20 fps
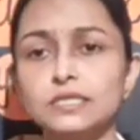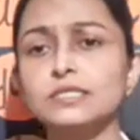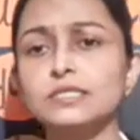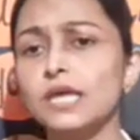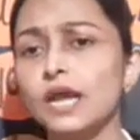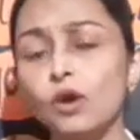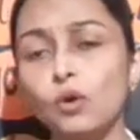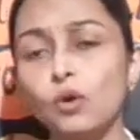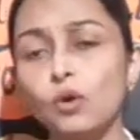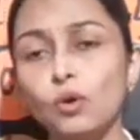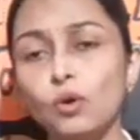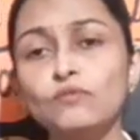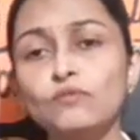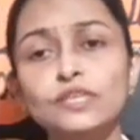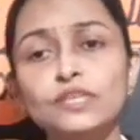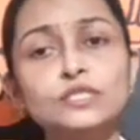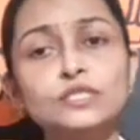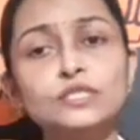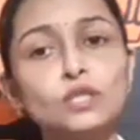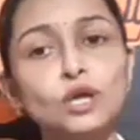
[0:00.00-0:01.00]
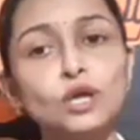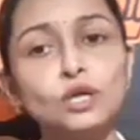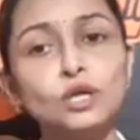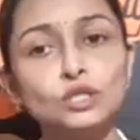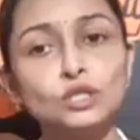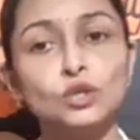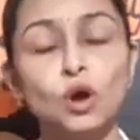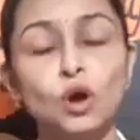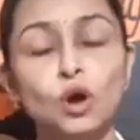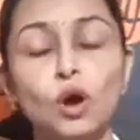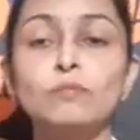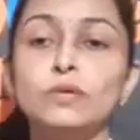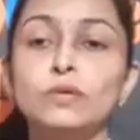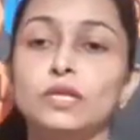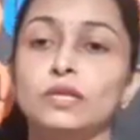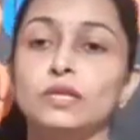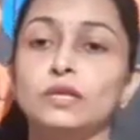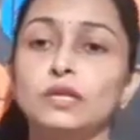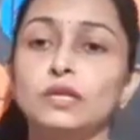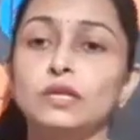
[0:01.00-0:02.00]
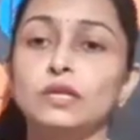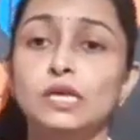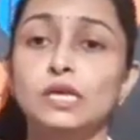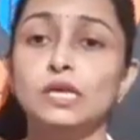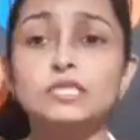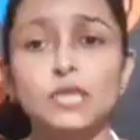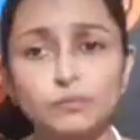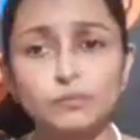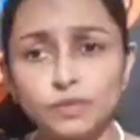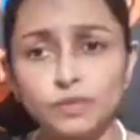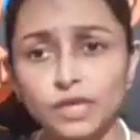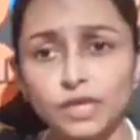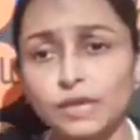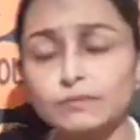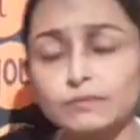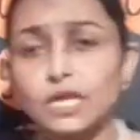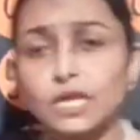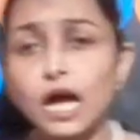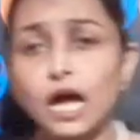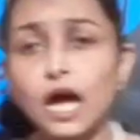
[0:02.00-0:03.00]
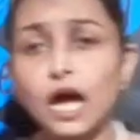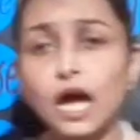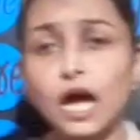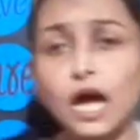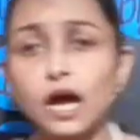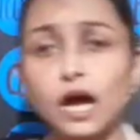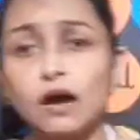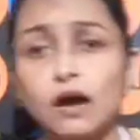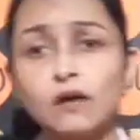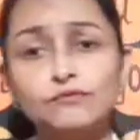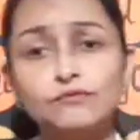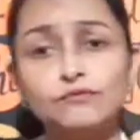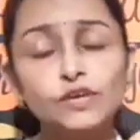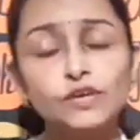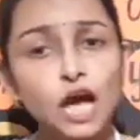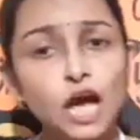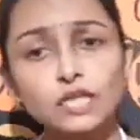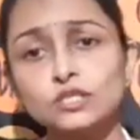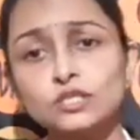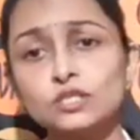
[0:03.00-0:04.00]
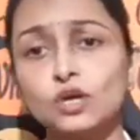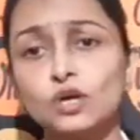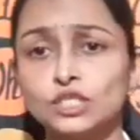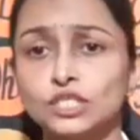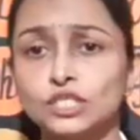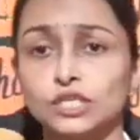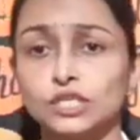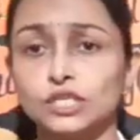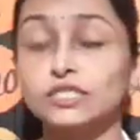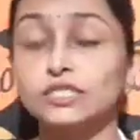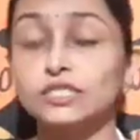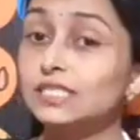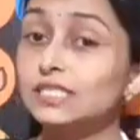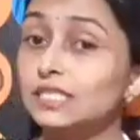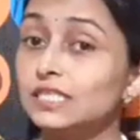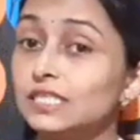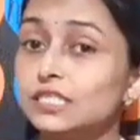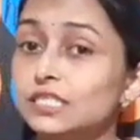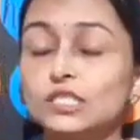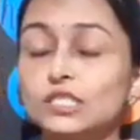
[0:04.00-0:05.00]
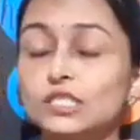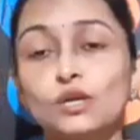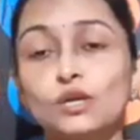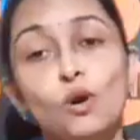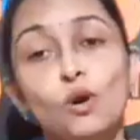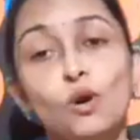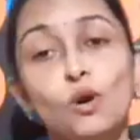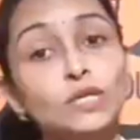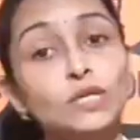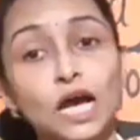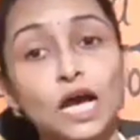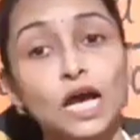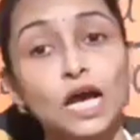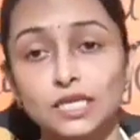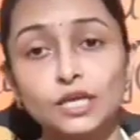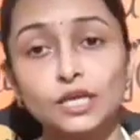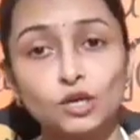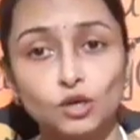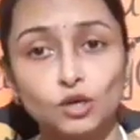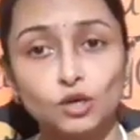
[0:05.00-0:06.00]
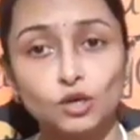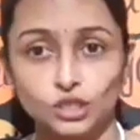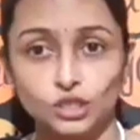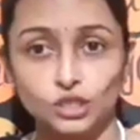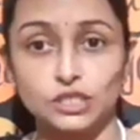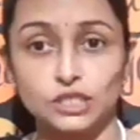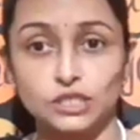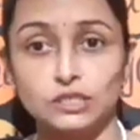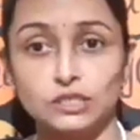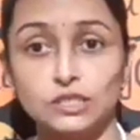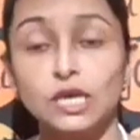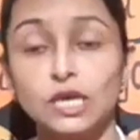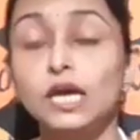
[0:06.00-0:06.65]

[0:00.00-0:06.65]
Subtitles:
they are always not normal. Sometimes we ask questions. See, teachers are normally asking questions.